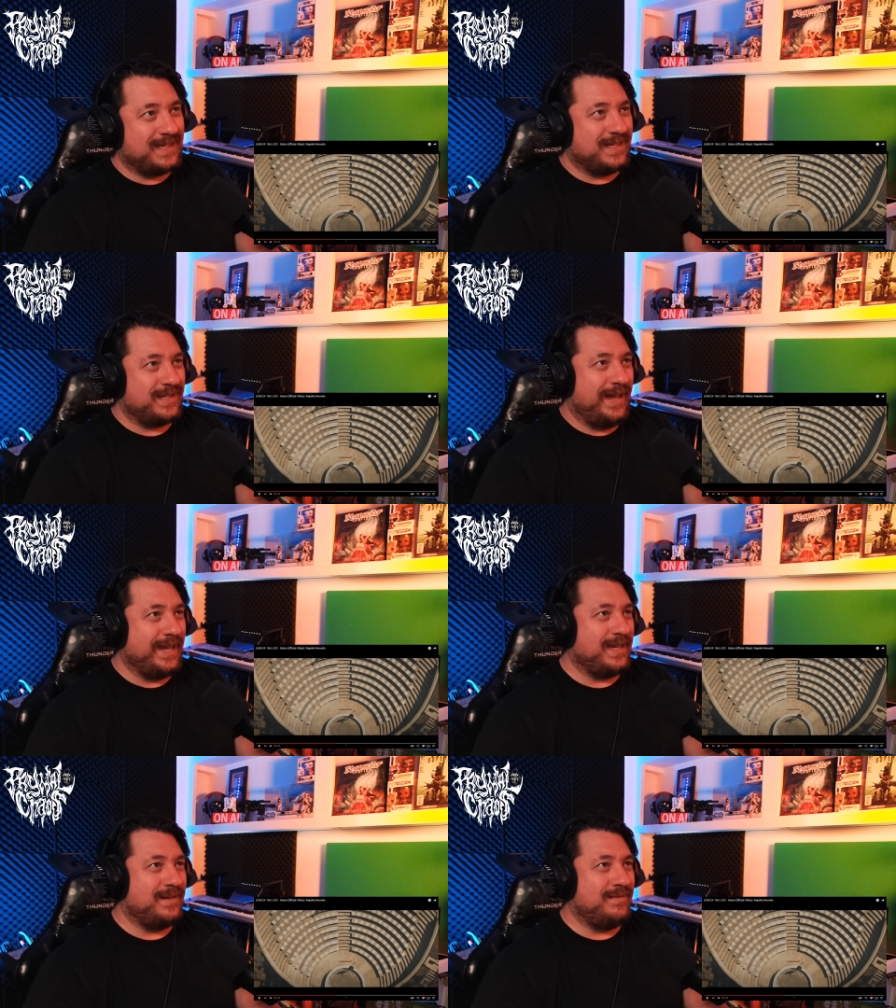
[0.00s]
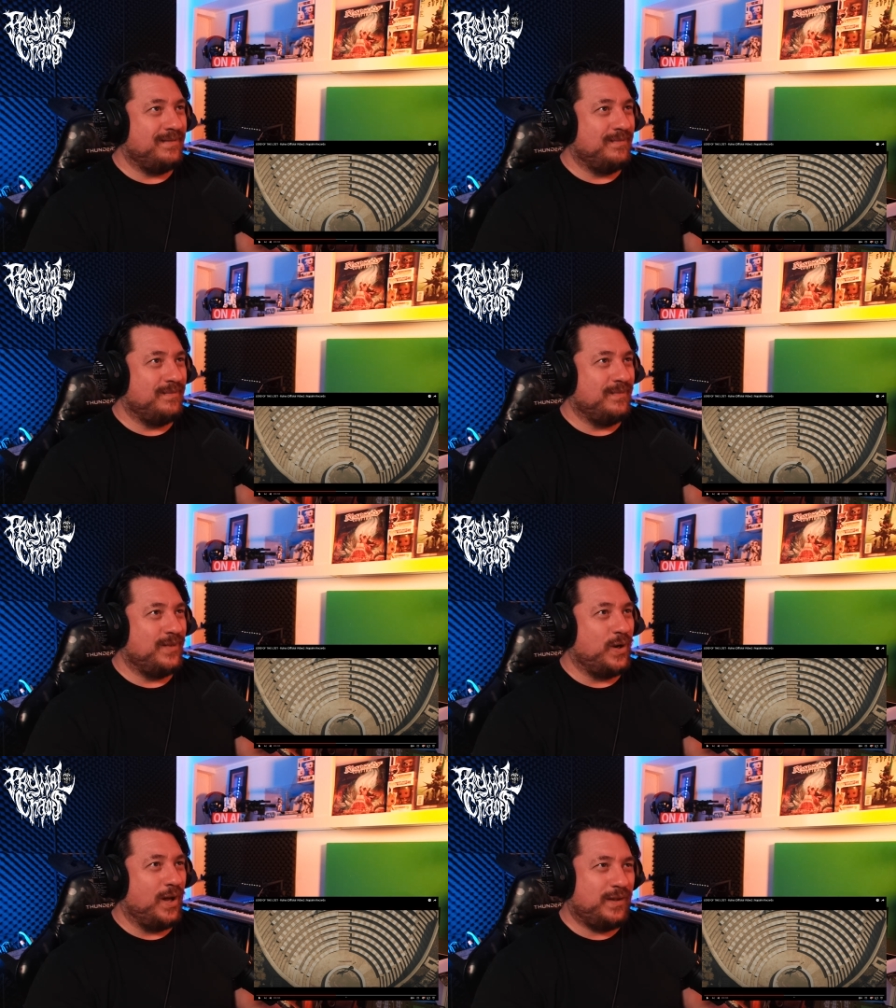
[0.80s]
This is like
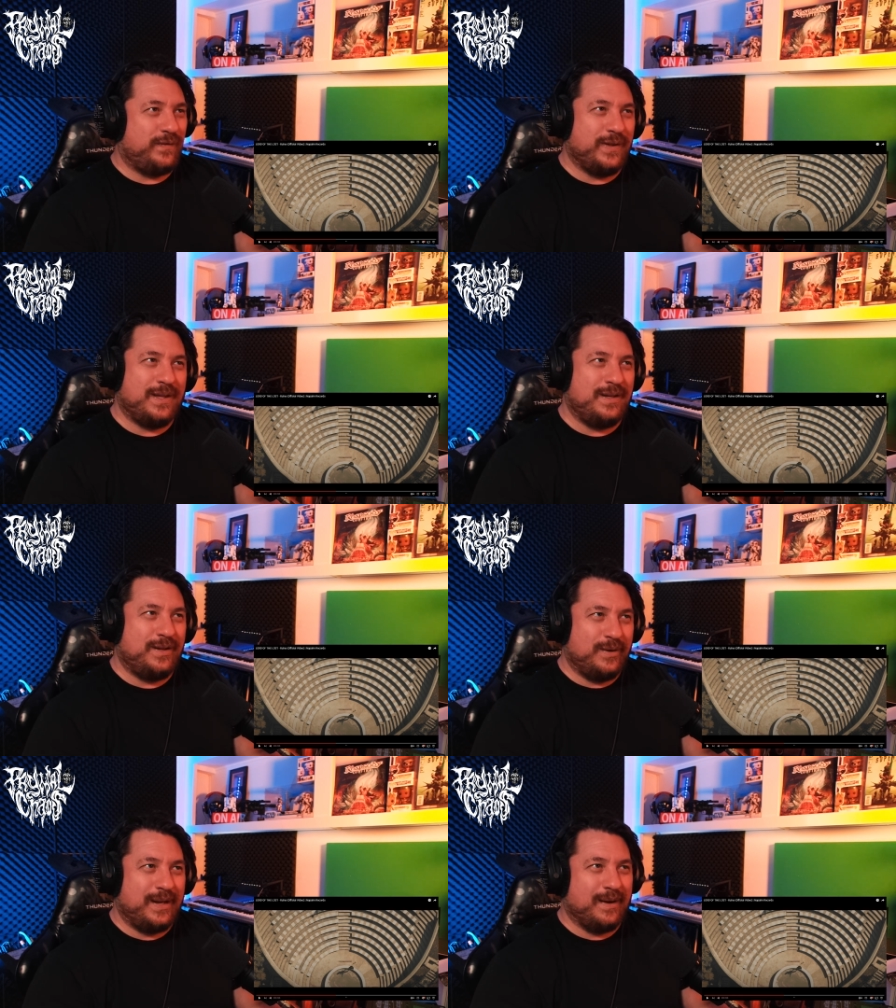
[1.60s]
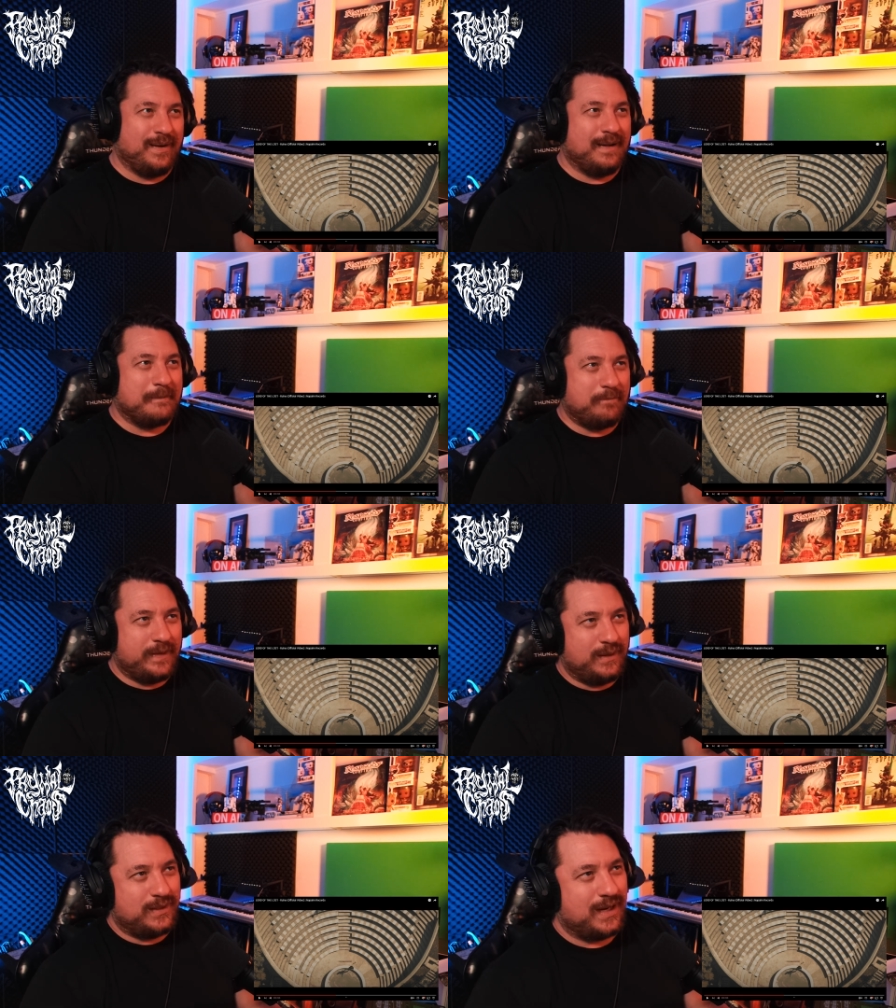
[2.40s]
goth for the new era,
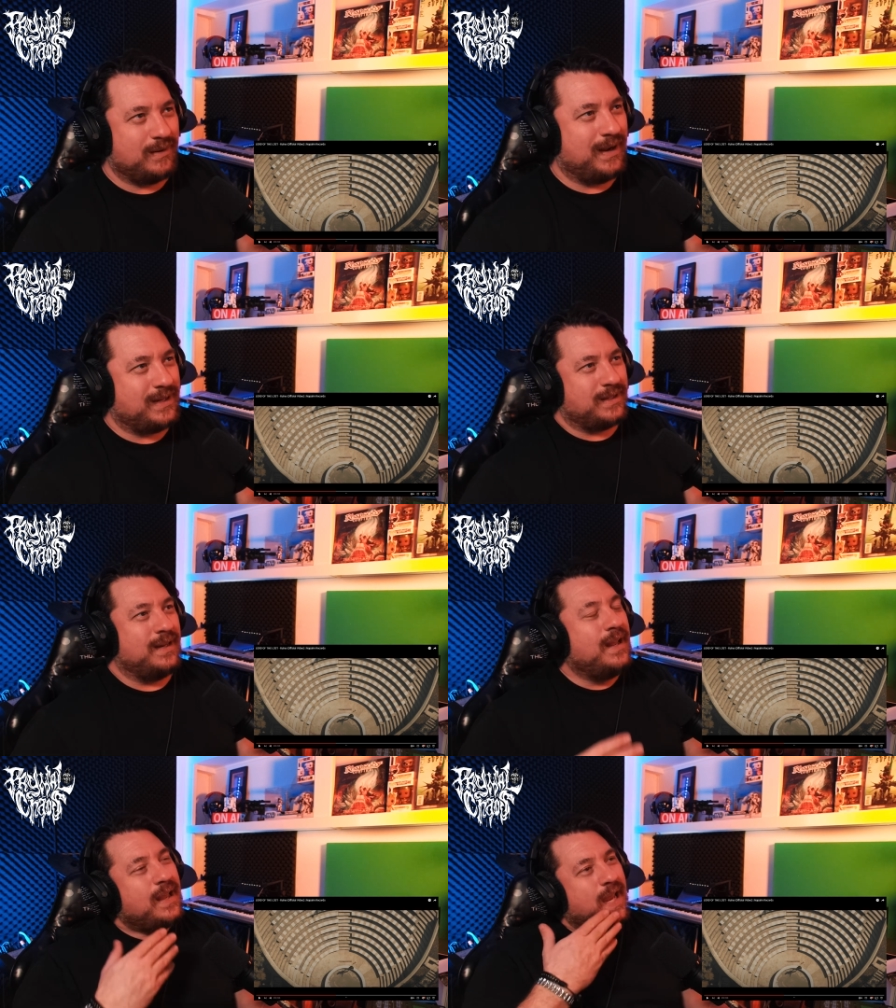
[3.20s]
the new generation.